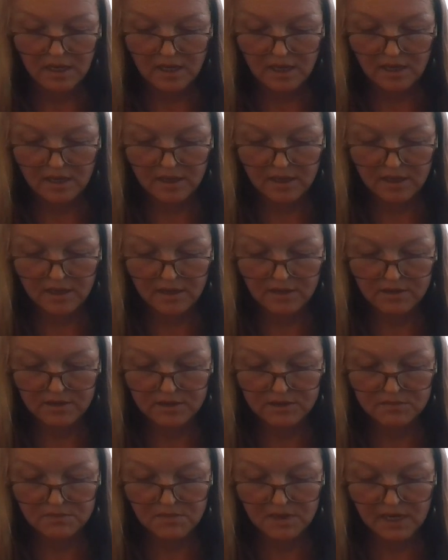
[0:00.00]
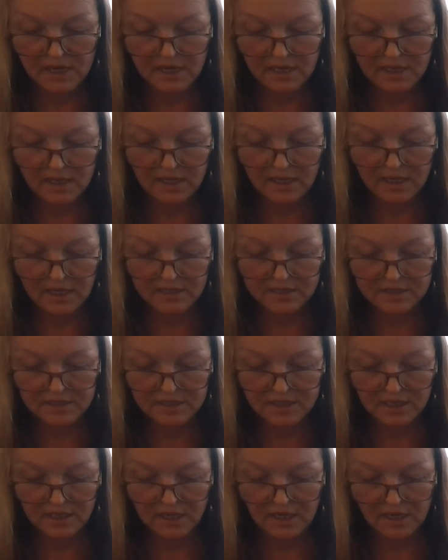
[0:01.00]
And there's my
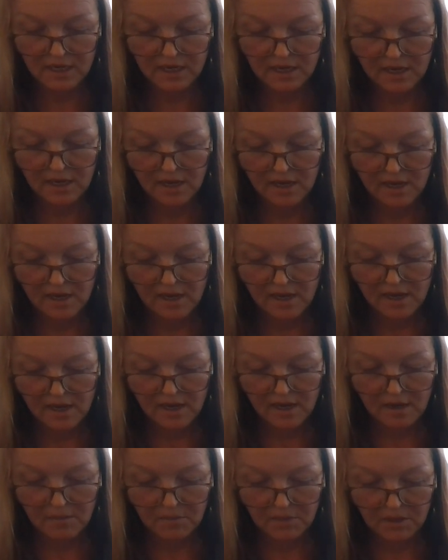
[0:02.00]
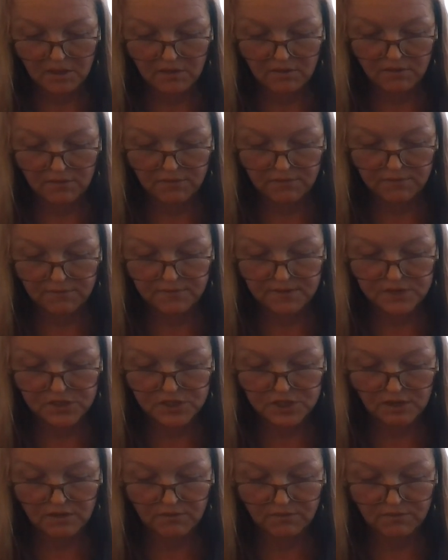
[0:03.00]
elastic. I'm gonna go
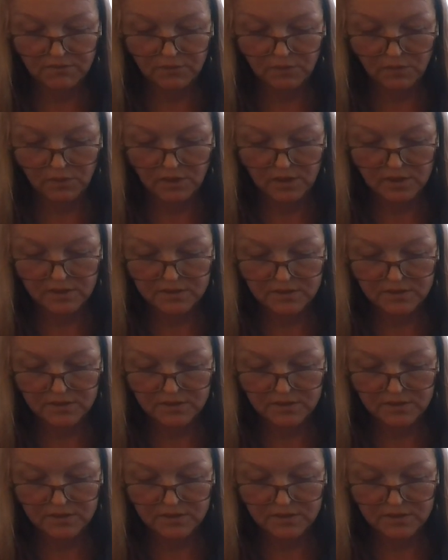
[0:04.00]
fishing for it.